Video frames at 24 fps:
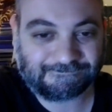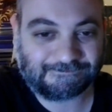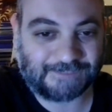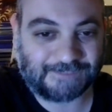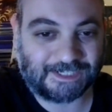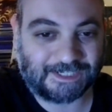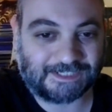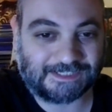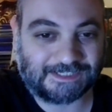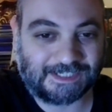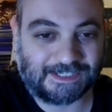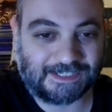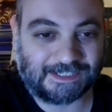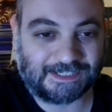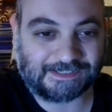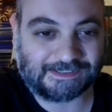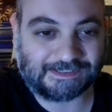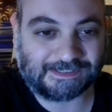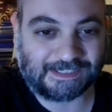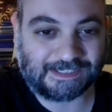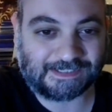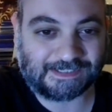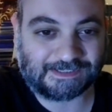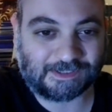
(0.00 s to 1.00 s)
like I said,
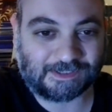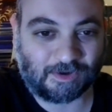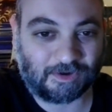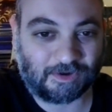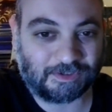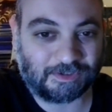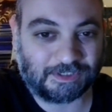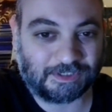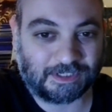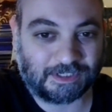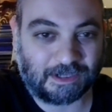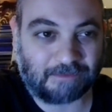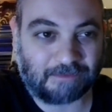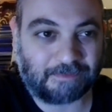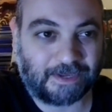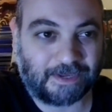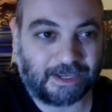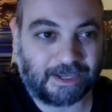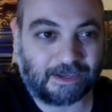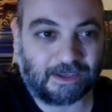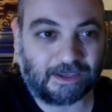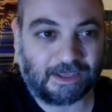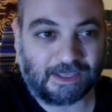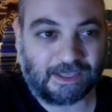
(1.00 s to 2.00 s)
it's hard to come
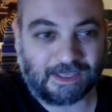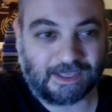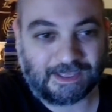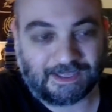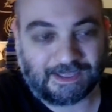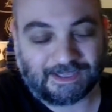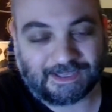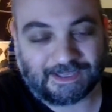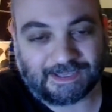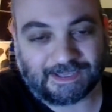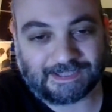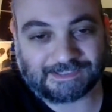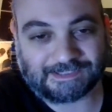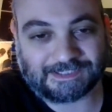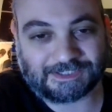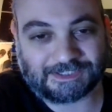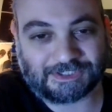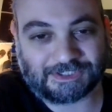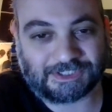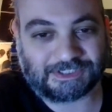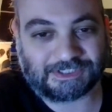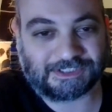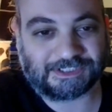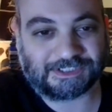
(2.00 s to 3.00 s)
by in
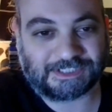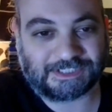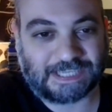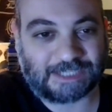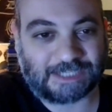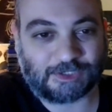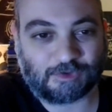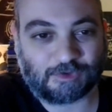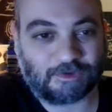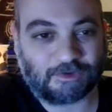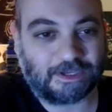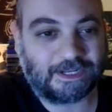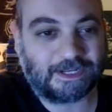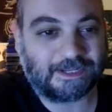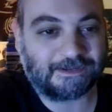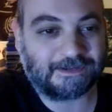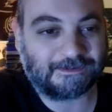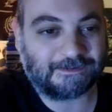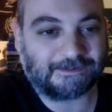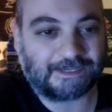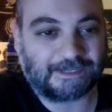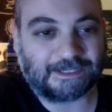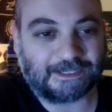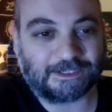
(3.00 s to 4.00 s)
such a saturated
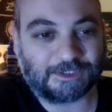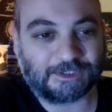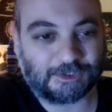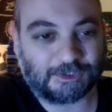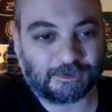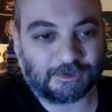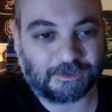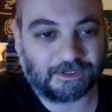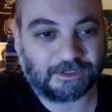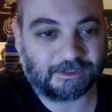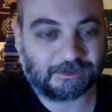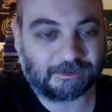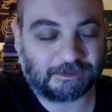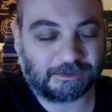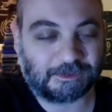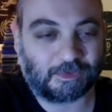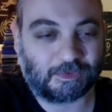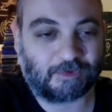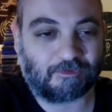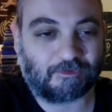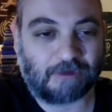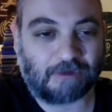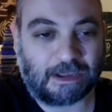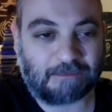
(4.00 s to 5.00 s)
industry, especially
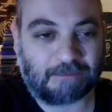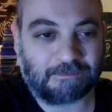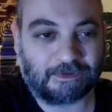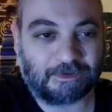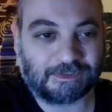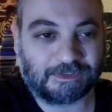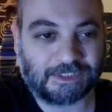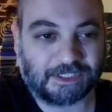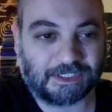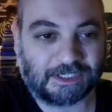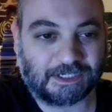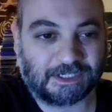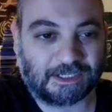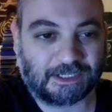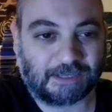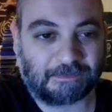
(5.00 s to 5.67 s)
with rap music.